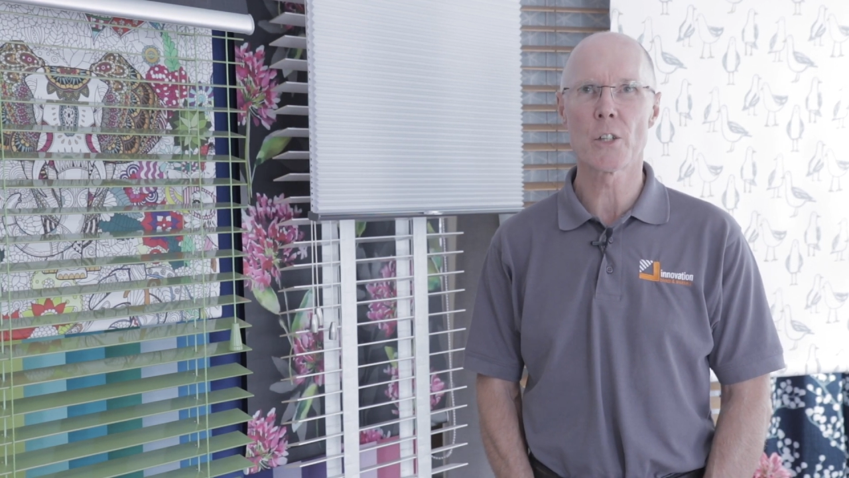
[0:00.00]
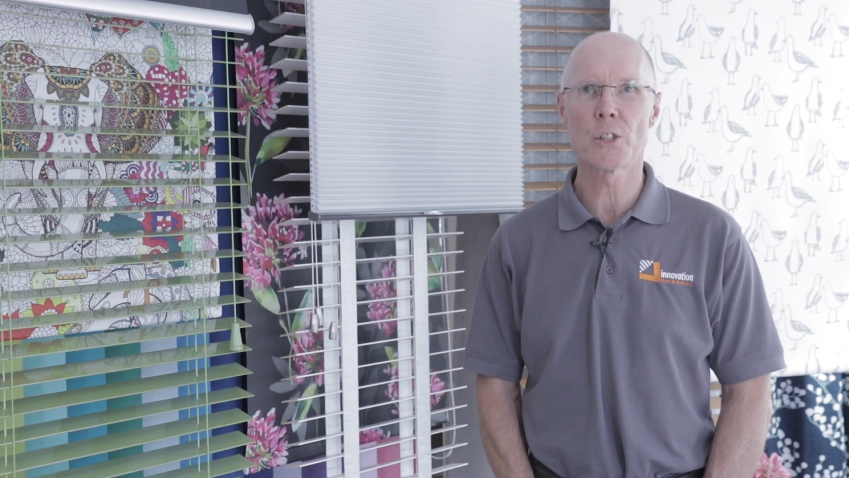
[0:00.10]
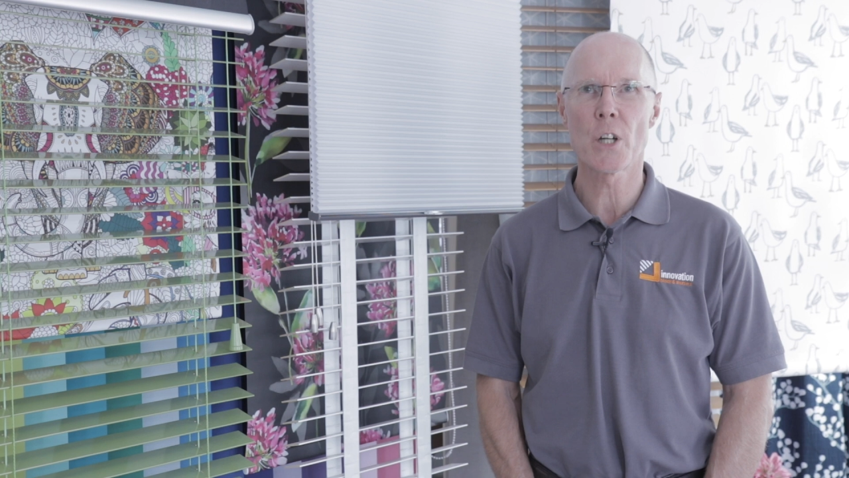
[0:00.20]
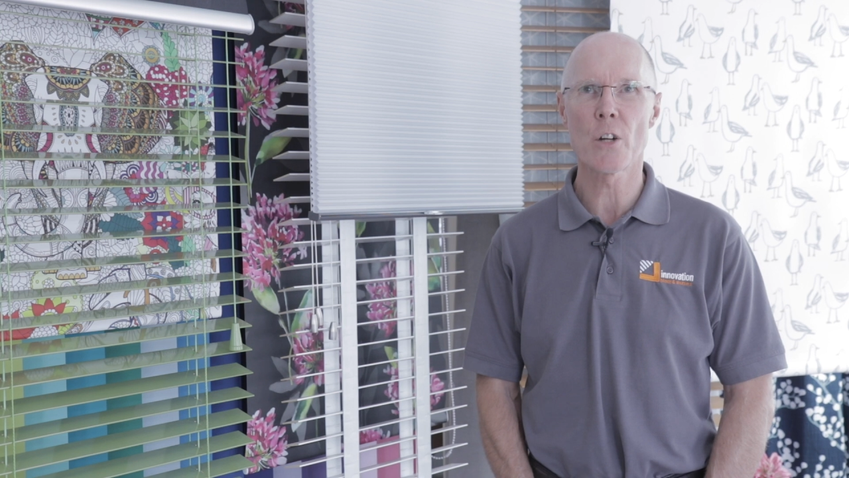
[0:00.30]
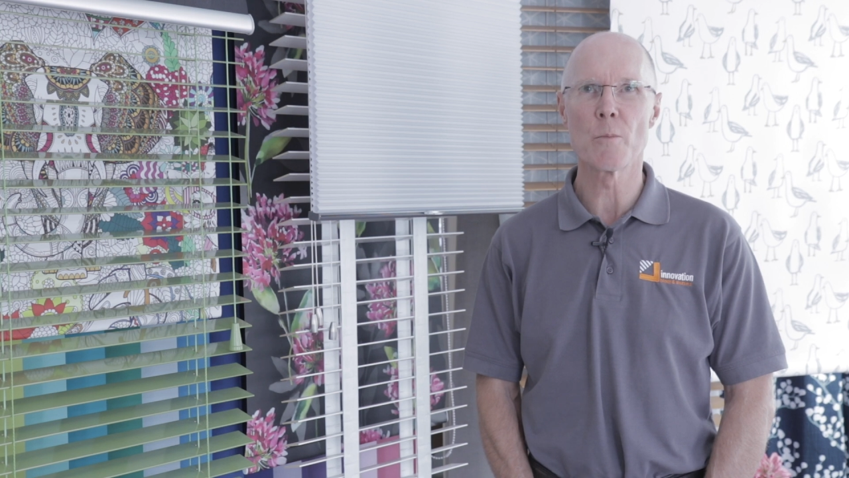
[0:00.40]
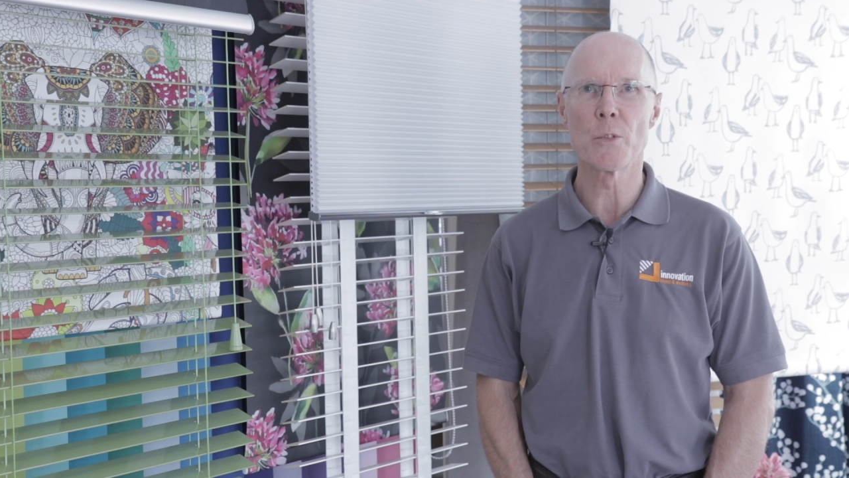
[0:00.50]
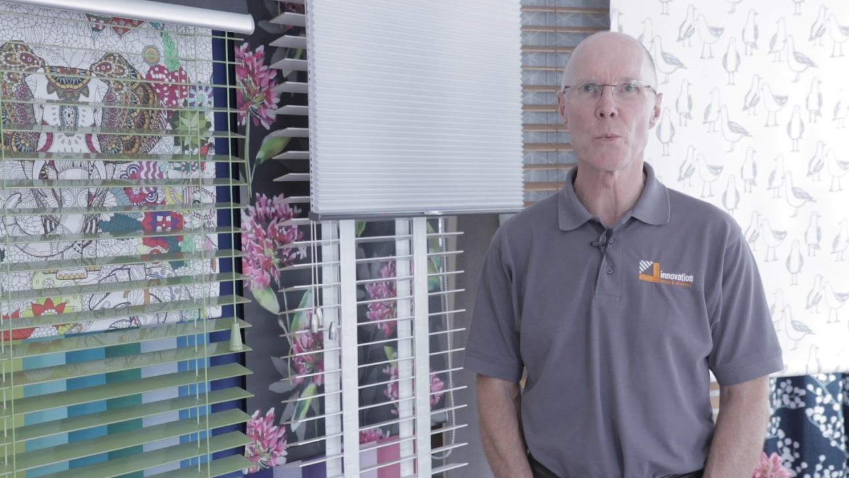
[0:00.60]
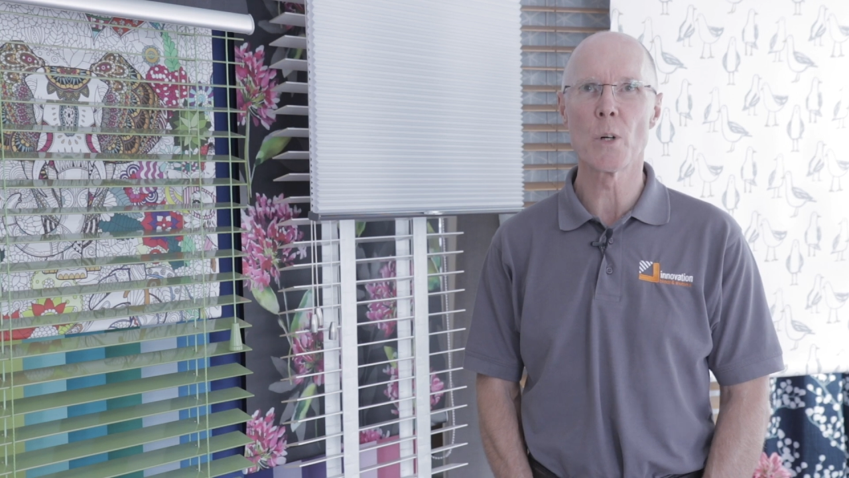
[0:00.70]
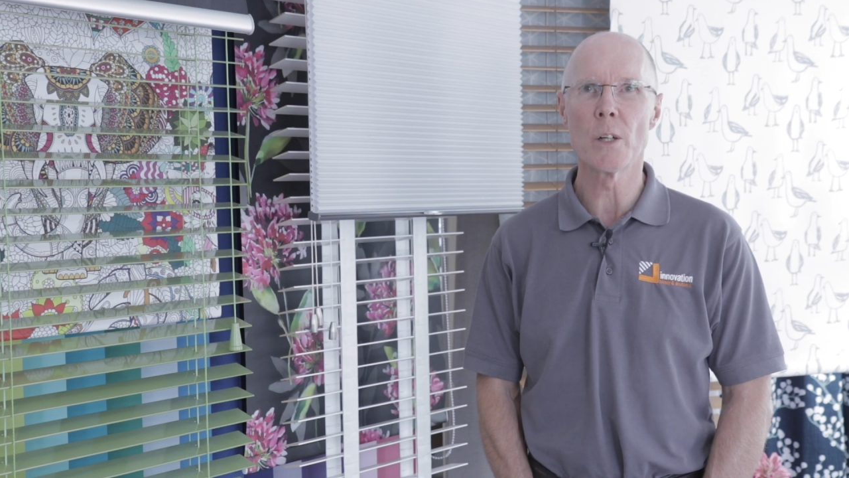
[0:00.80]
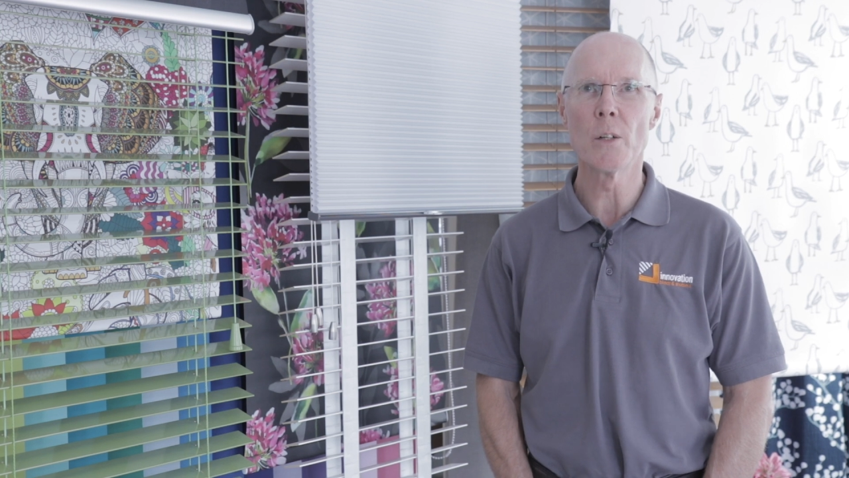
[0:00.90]
our showroom as
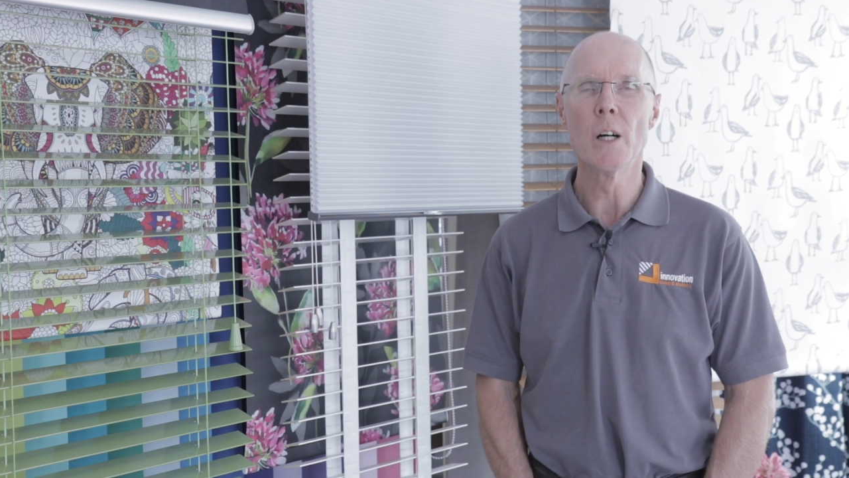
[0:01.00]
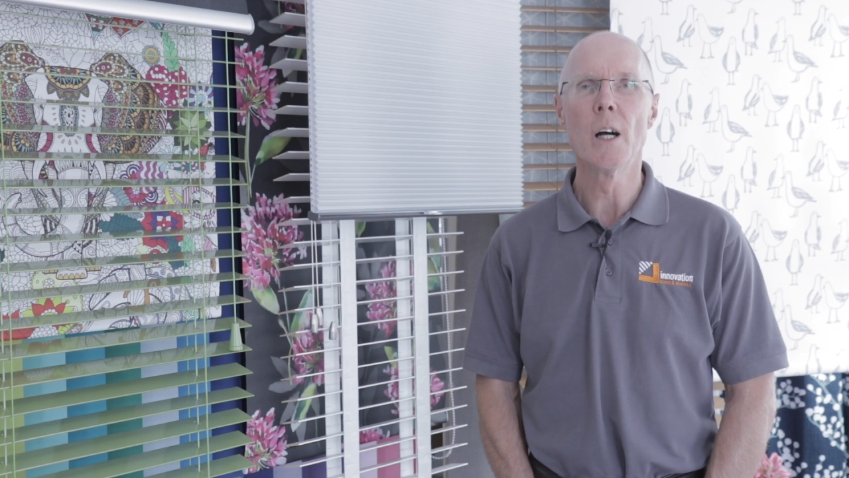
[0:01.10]
well.